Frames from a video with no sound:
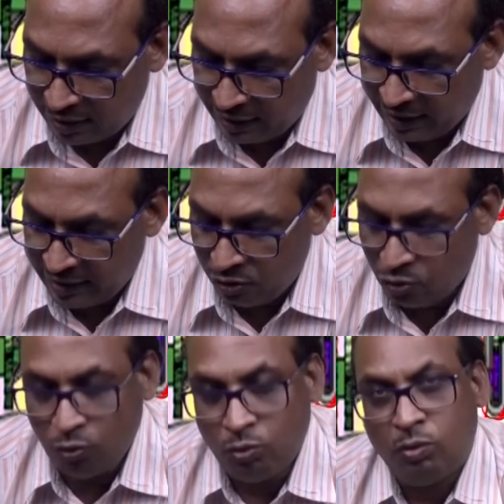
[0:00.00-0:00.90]
taken
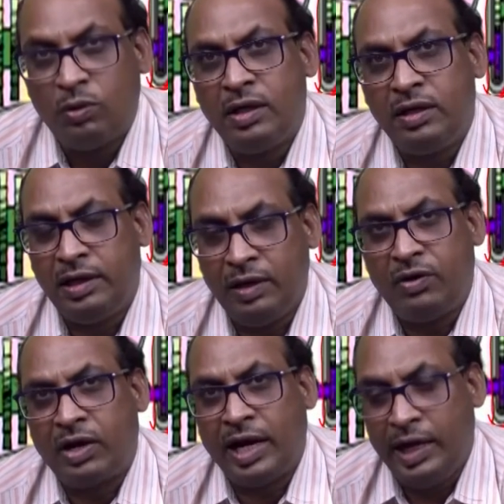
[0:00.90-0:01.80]
to
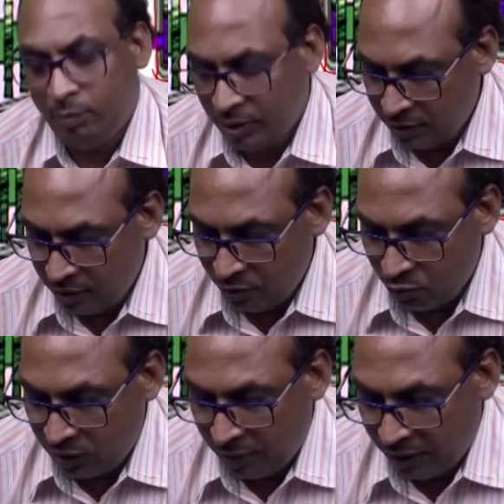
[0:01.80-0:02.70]
give drive
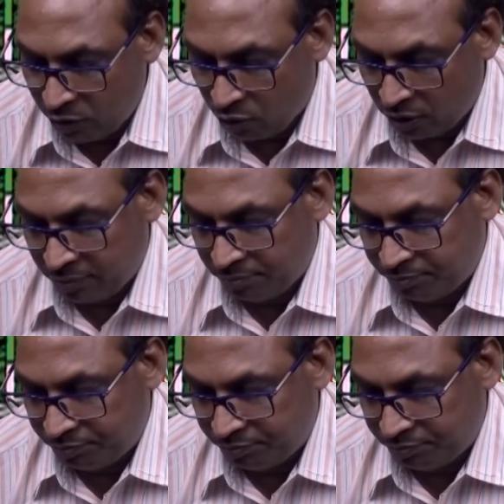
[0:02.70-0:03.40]
to the main rotor.